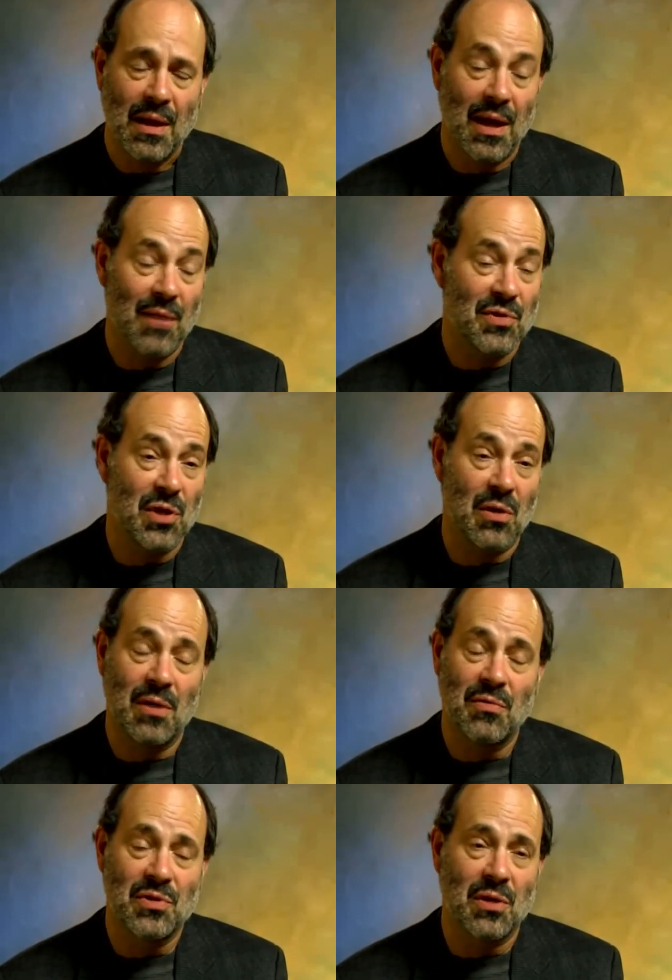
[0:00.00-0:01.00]
And it was, a,
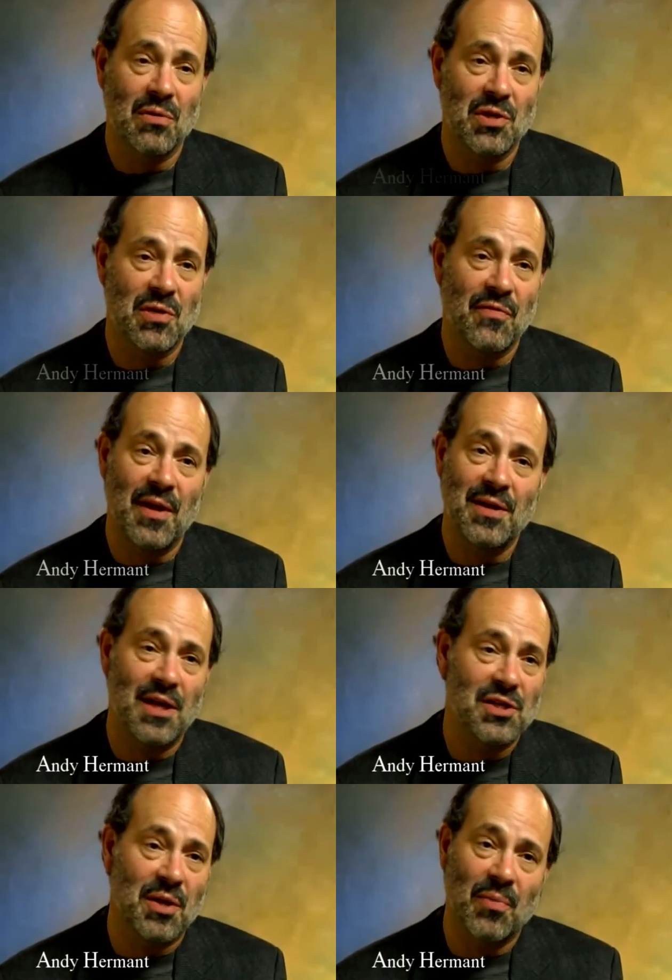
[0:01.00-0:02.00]
it was a, just a
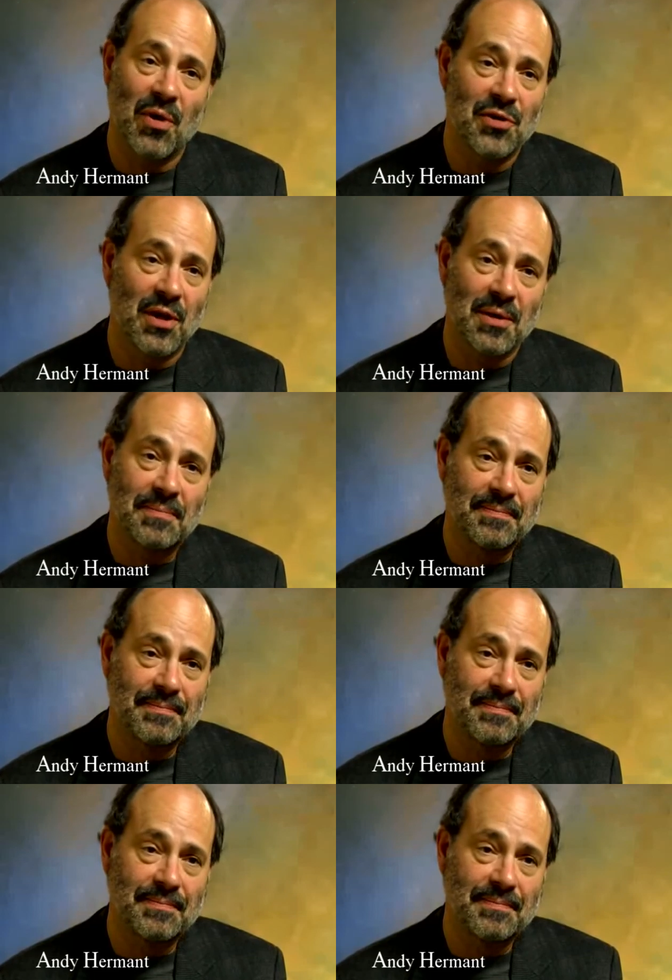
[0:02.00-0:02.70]
fantastic project.